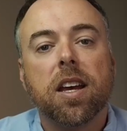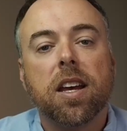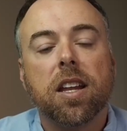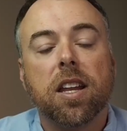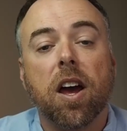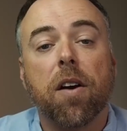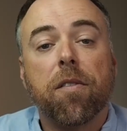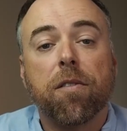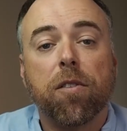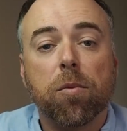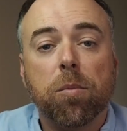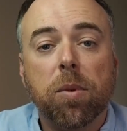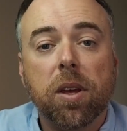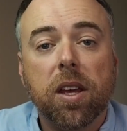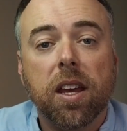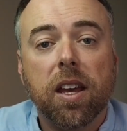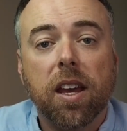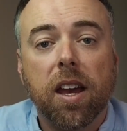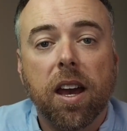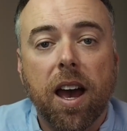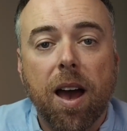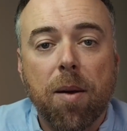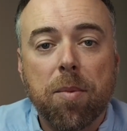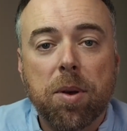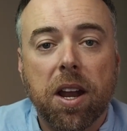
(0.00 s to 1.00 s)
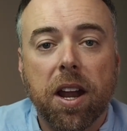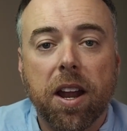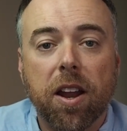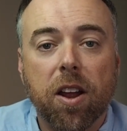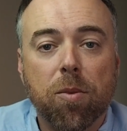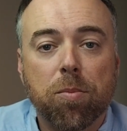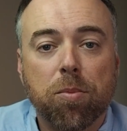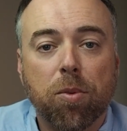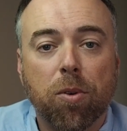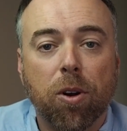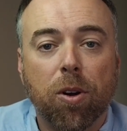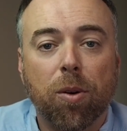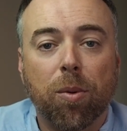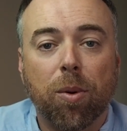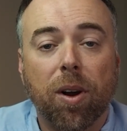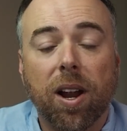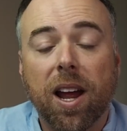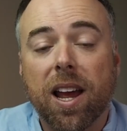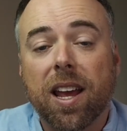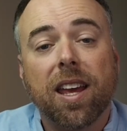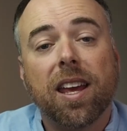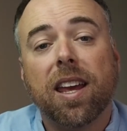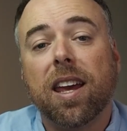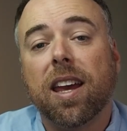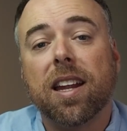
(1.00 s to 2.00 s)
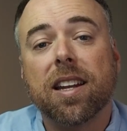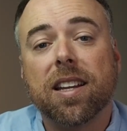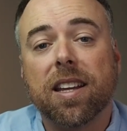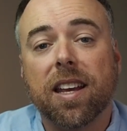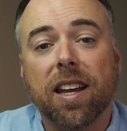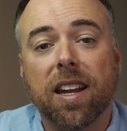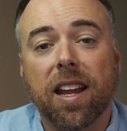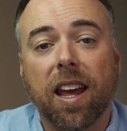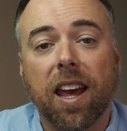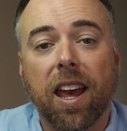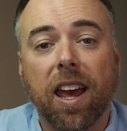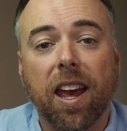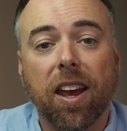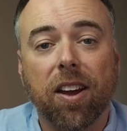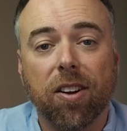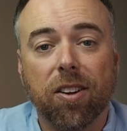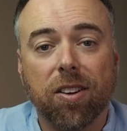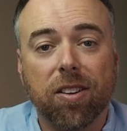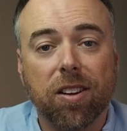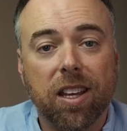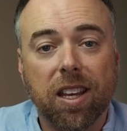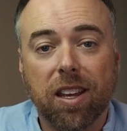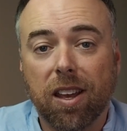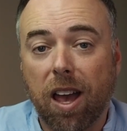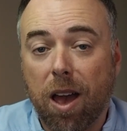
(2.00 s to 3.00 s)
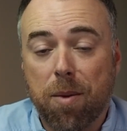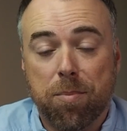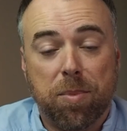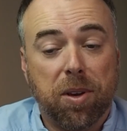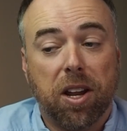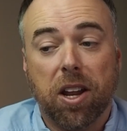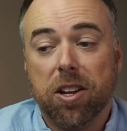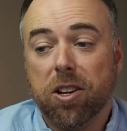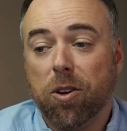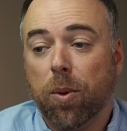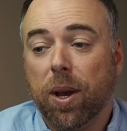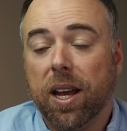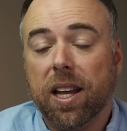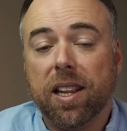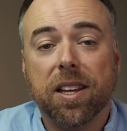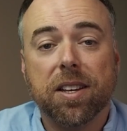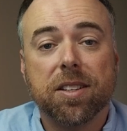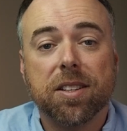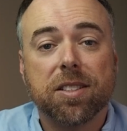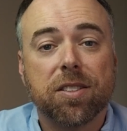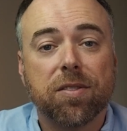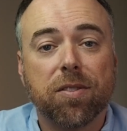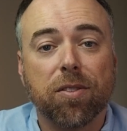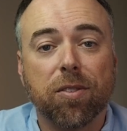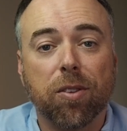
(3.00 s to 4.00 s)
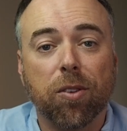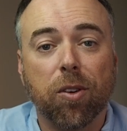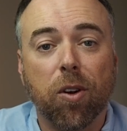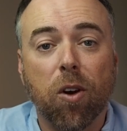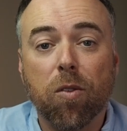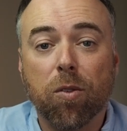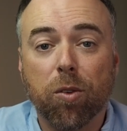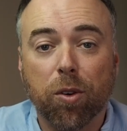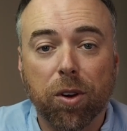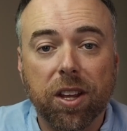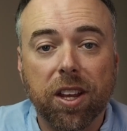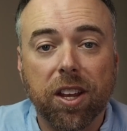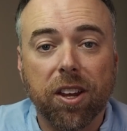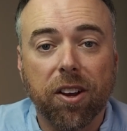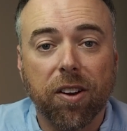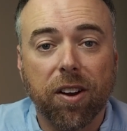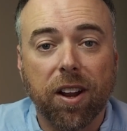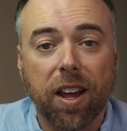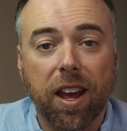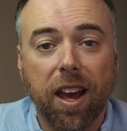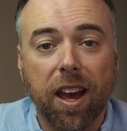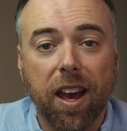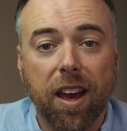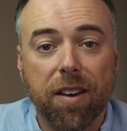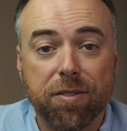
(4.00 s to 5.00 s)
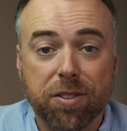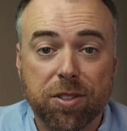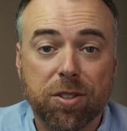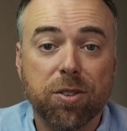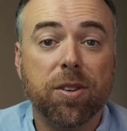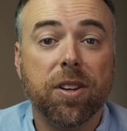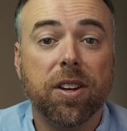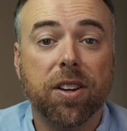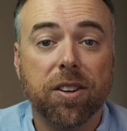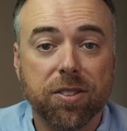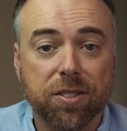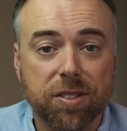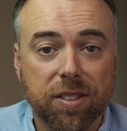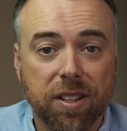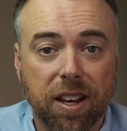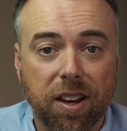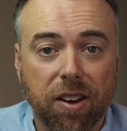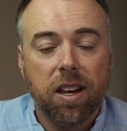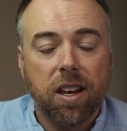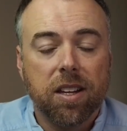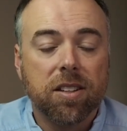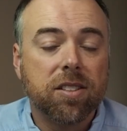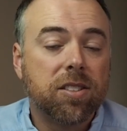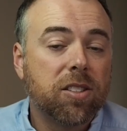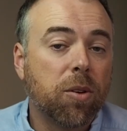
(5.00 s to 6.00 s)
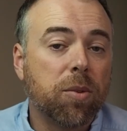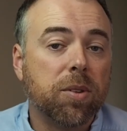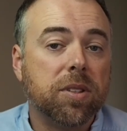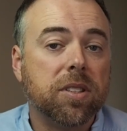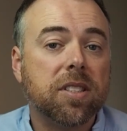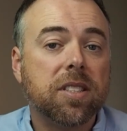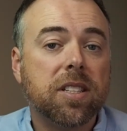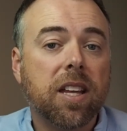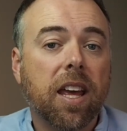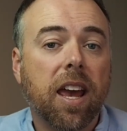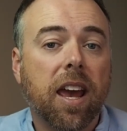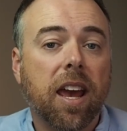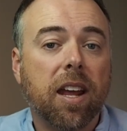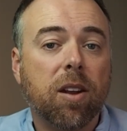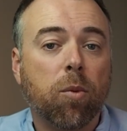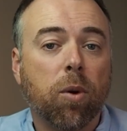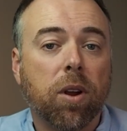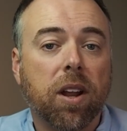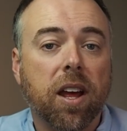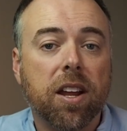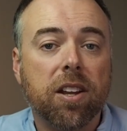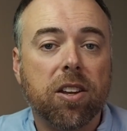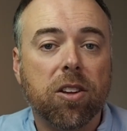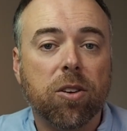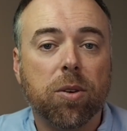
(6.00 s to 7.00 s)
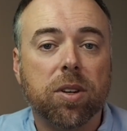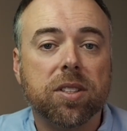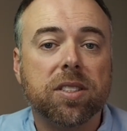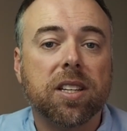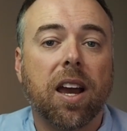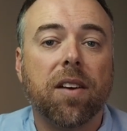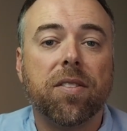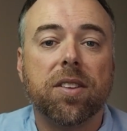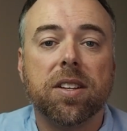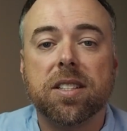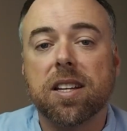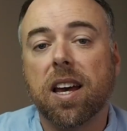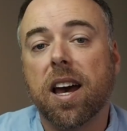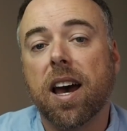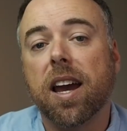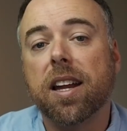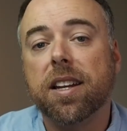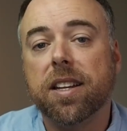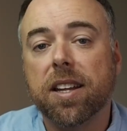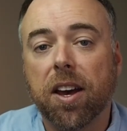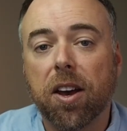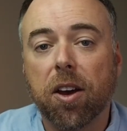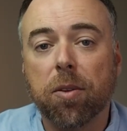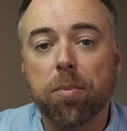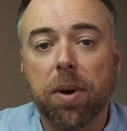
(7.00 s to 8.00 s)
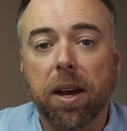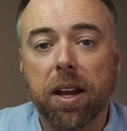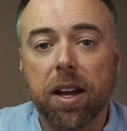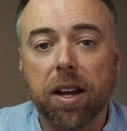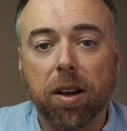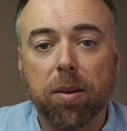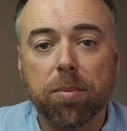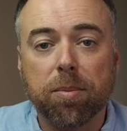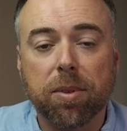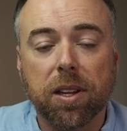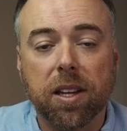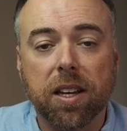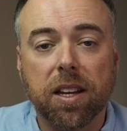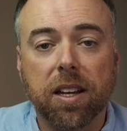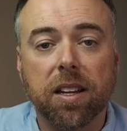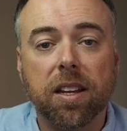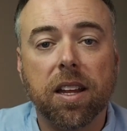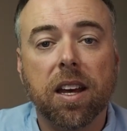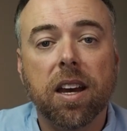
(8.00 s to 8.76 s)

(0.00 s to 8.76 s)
Now for me, I'm at an airport where I can't get a hangar. I've been on the wait list for over 1.5 years, 2 years now. And so instead, what I do is I have to tie down my airplane,